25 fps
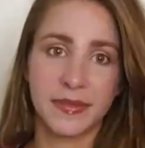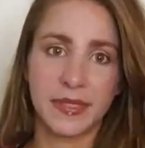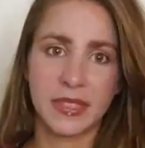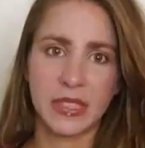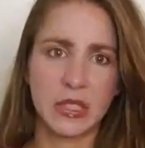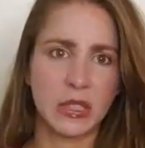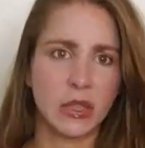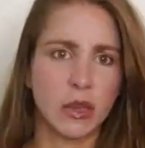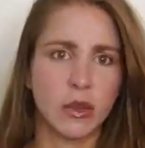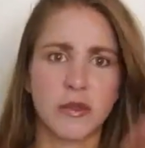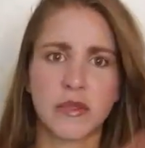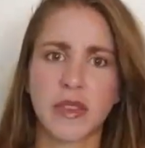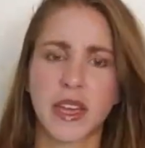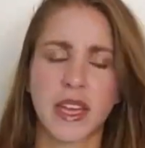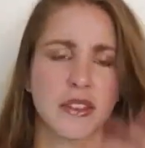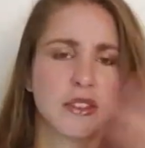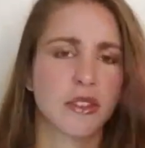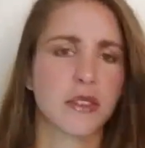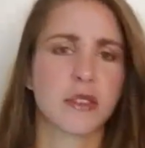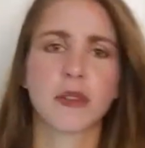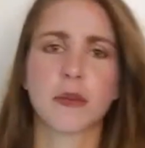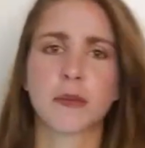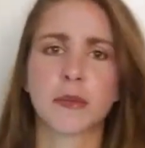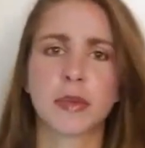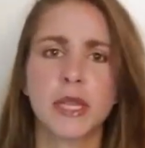so that
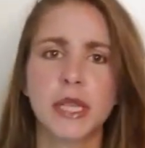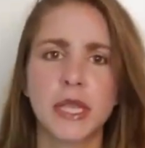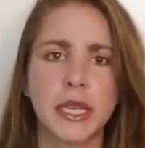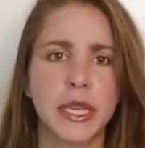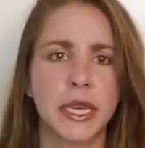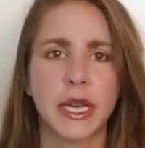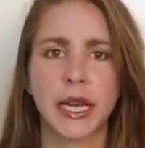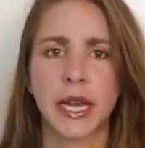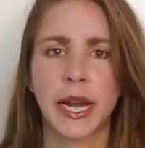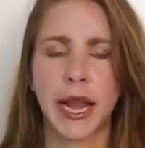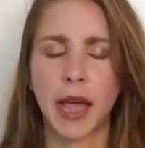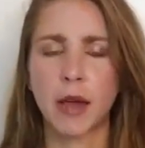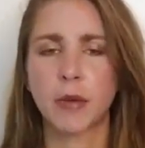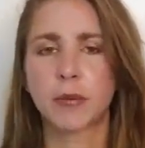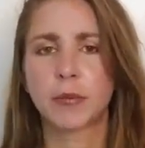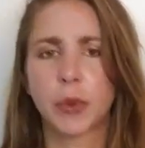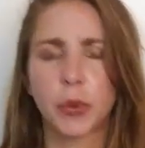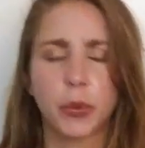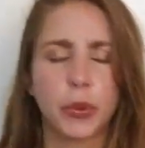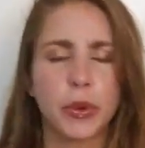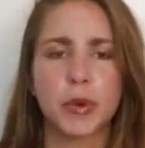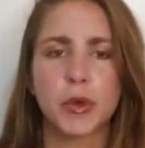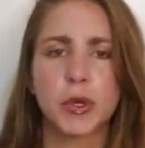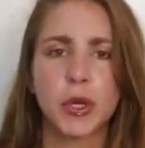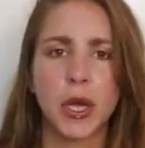just completely cut out,
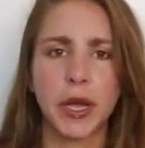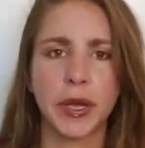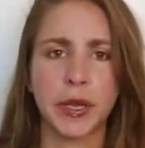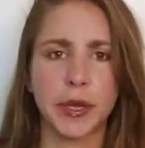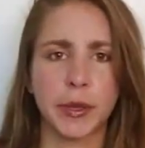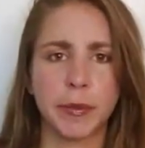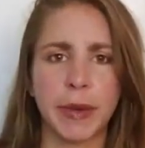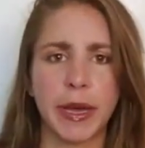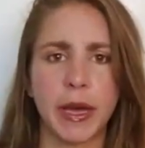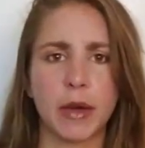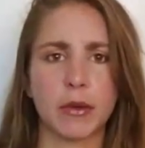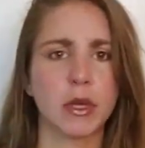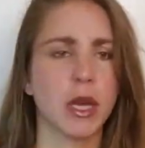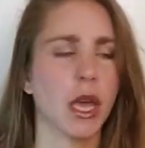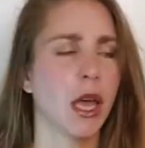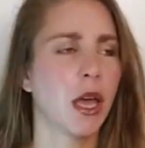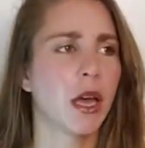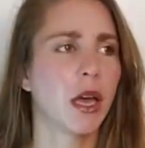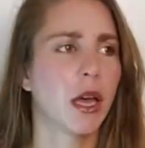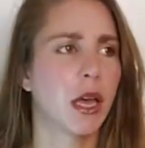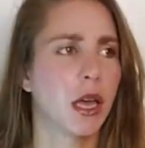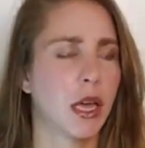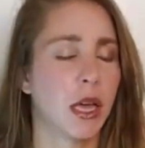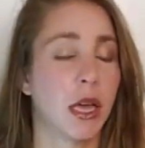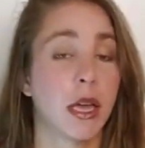but we were talking about
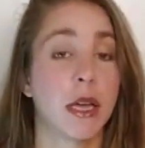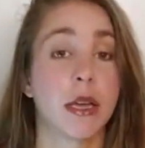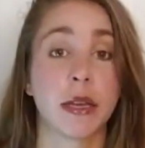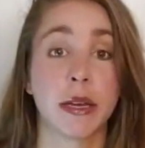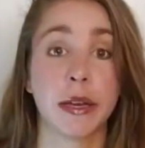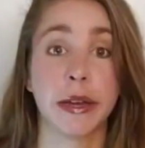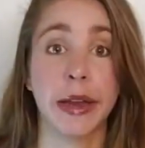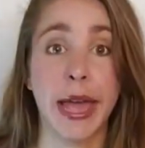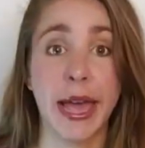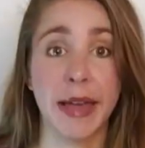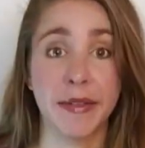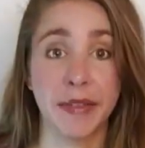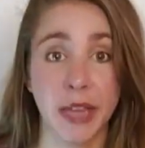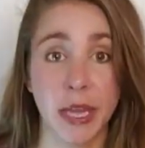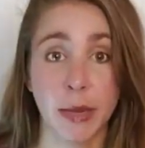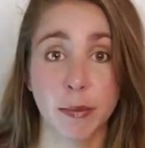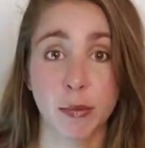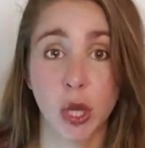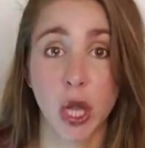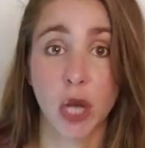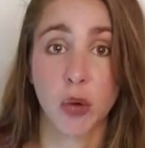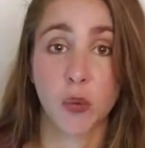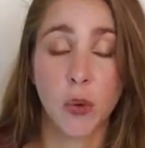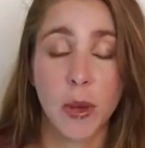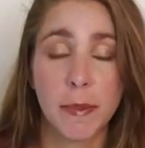having a
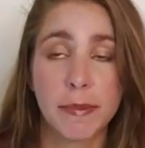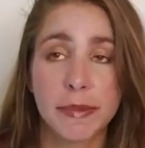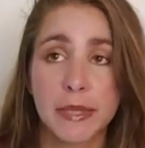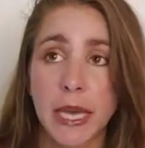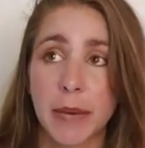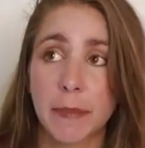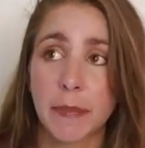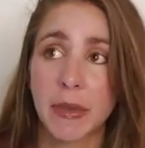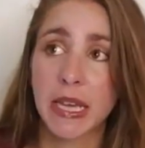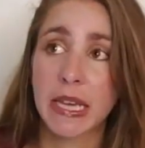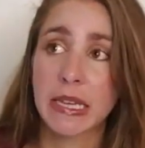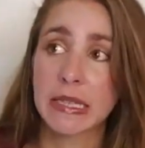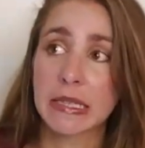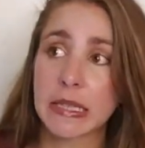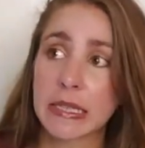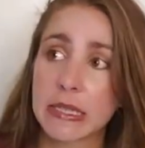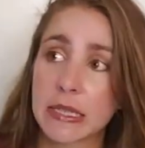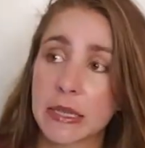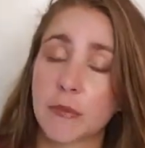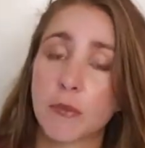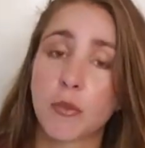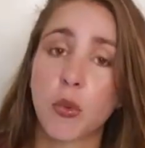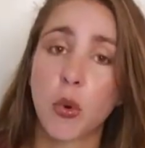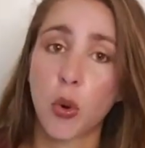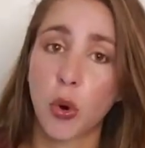blog and website because
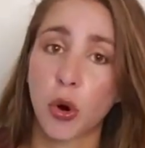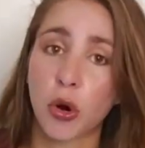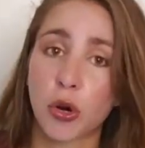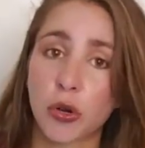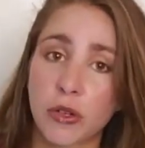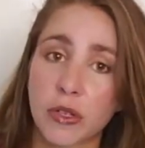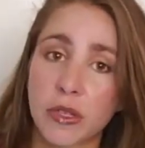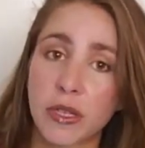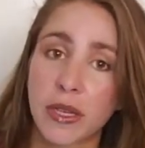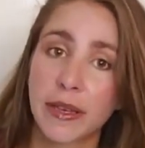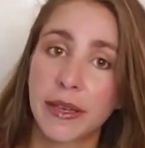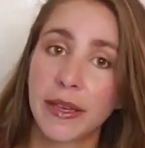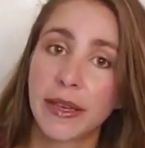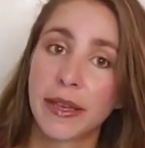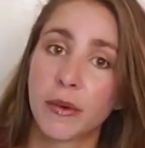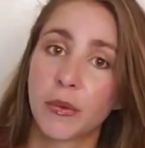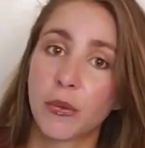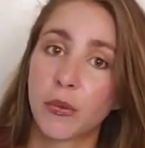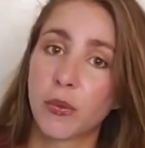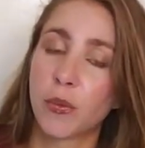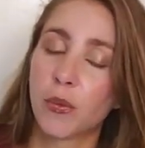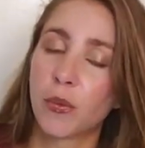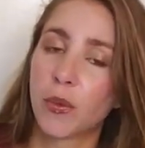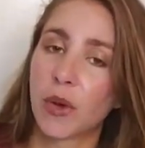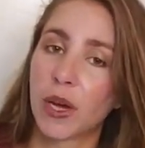it's important.
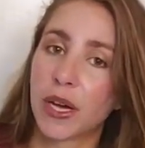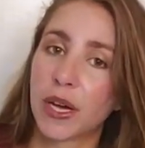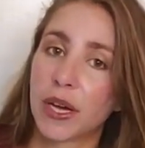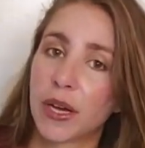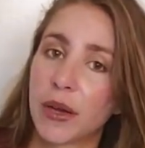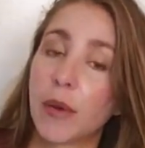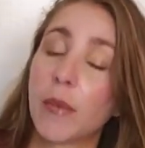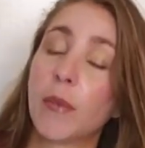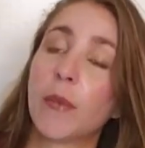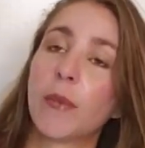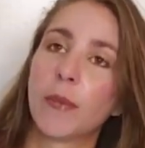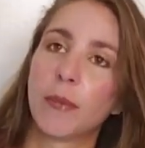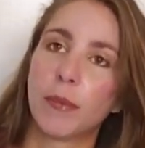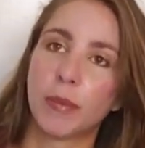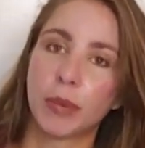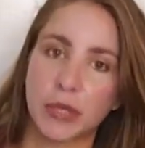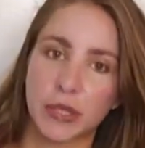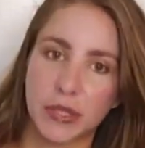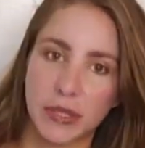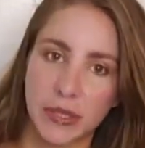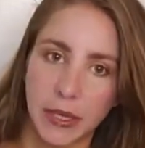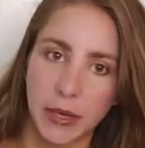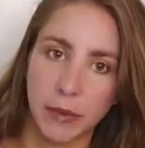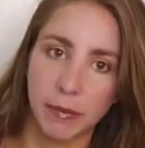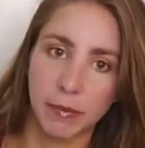
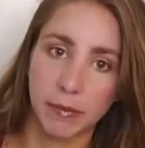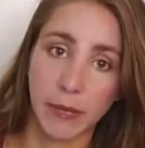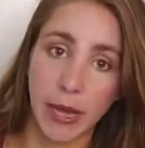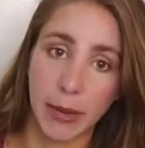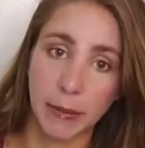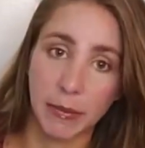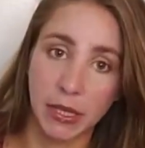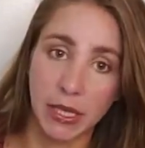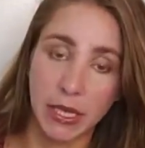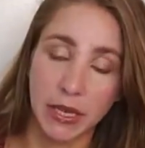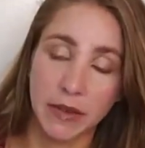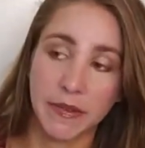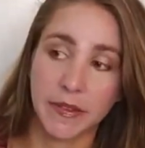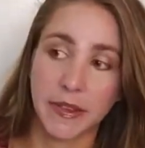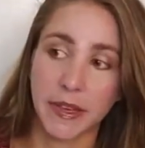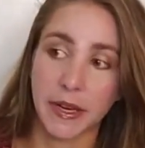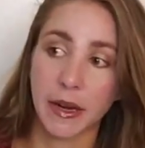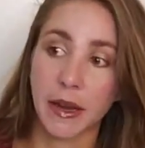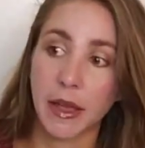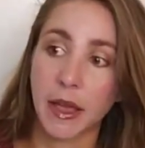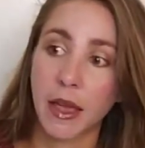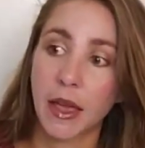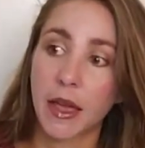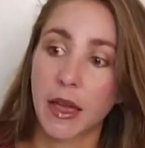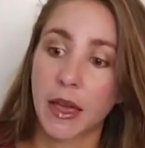Personally, my belief
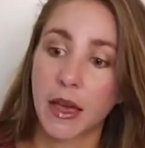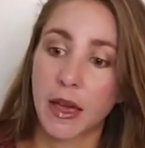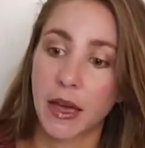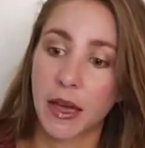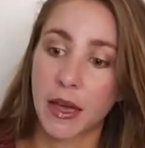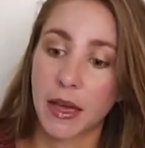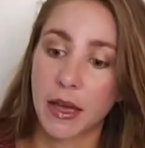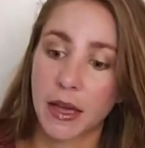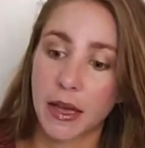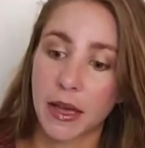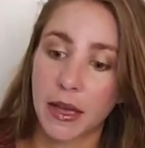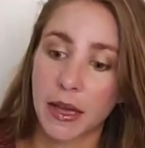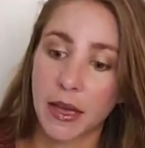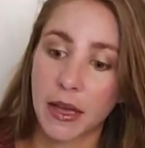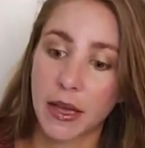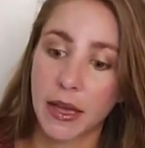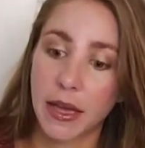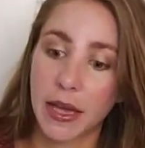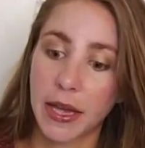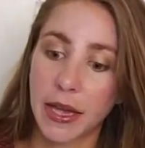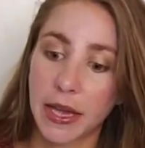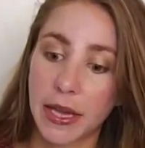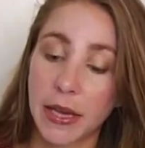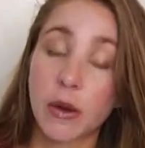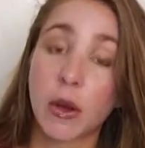in
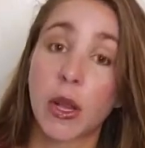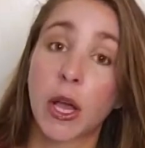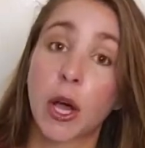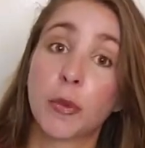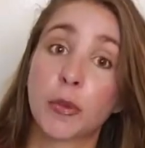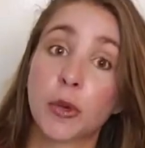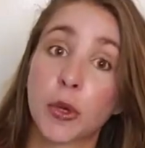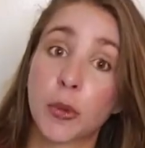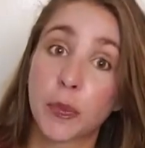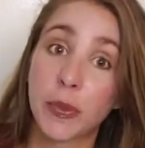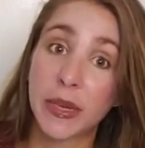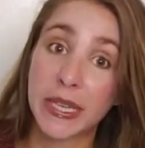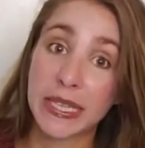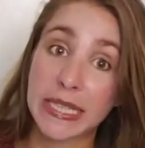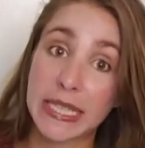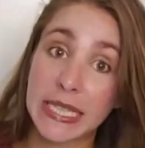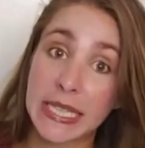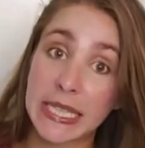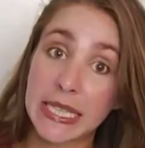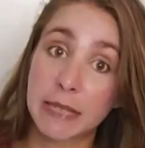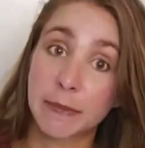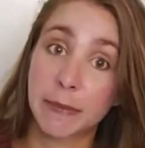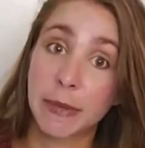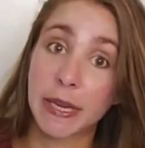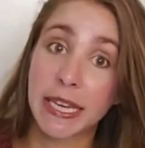it'll help your
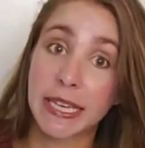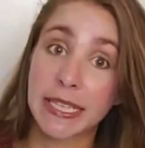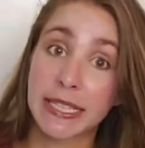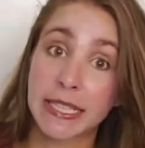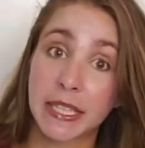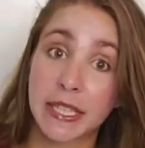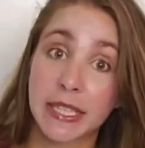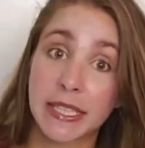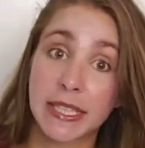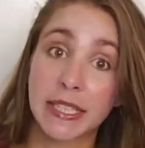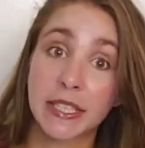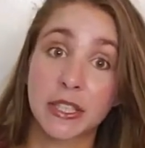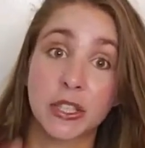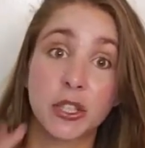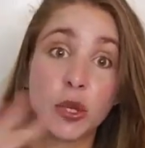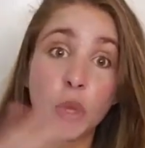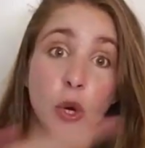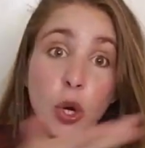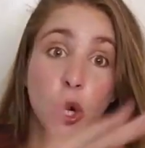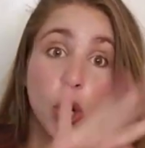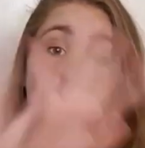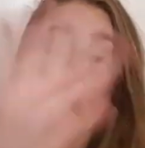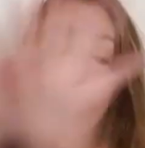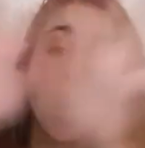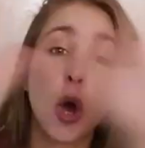business because it's
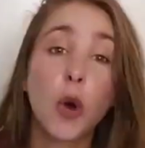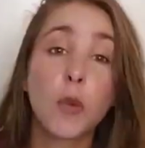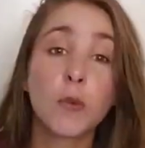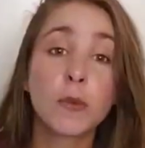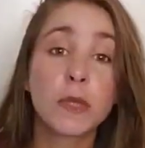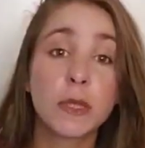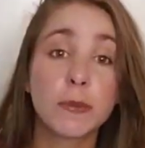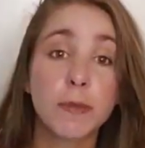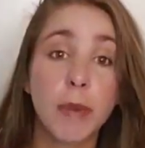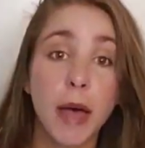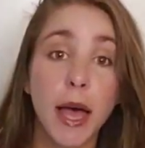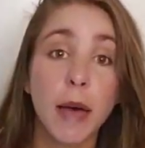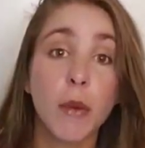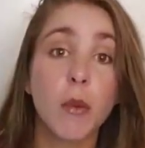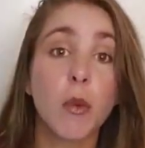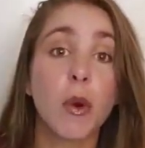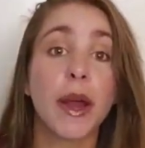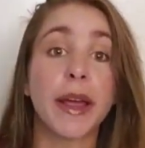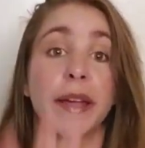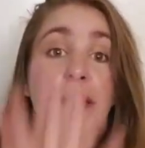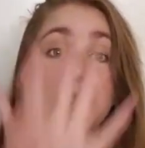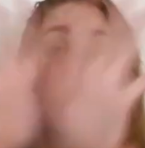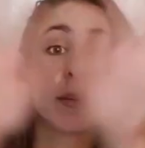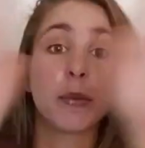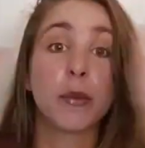your home spot
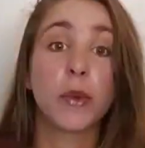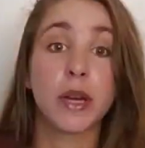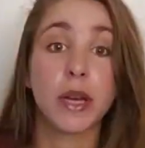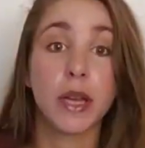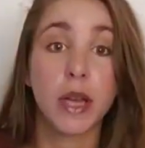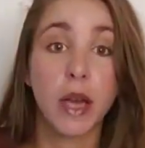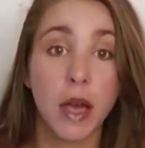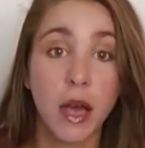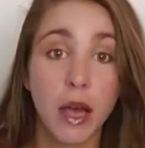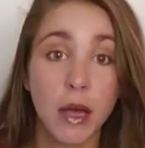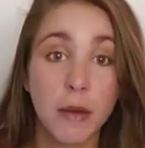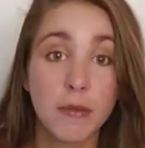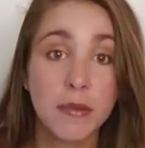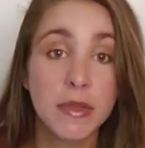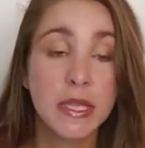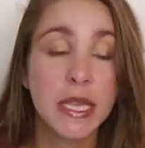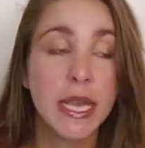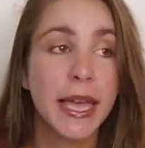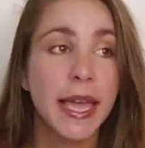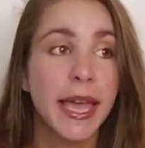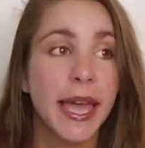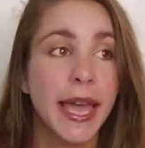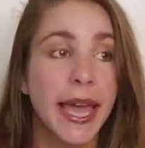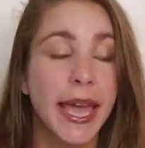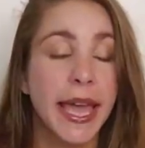where everyone comes,
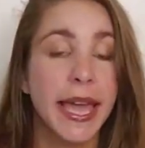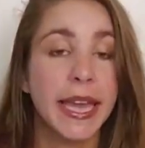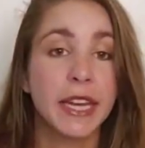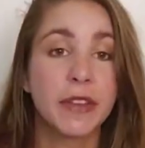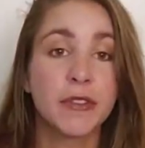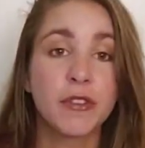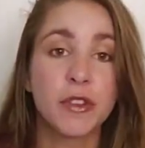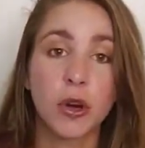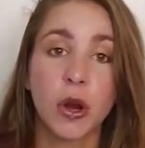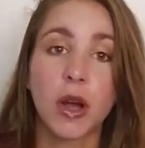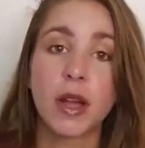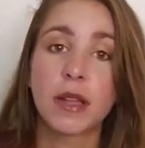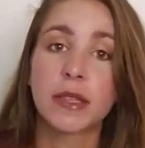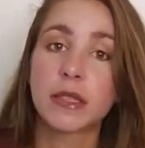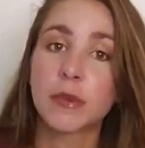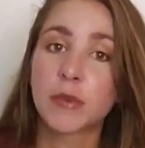and if you're on